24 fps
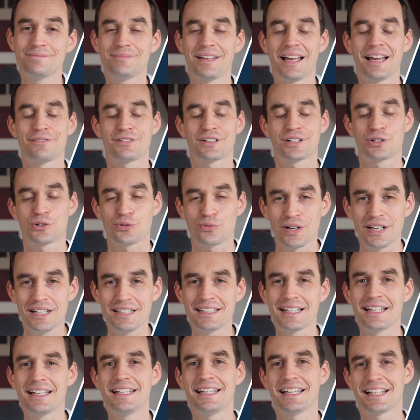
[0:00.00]
Have a great
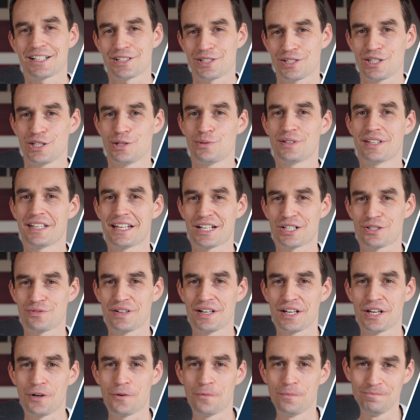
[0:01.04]
day, and I'll see you in the next
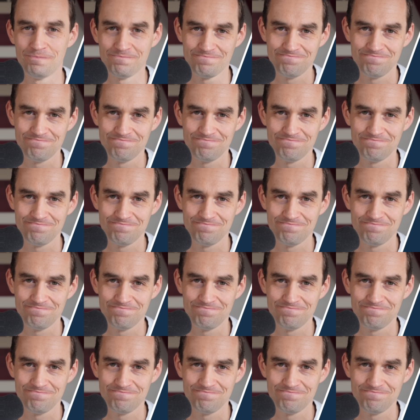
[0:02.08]
video.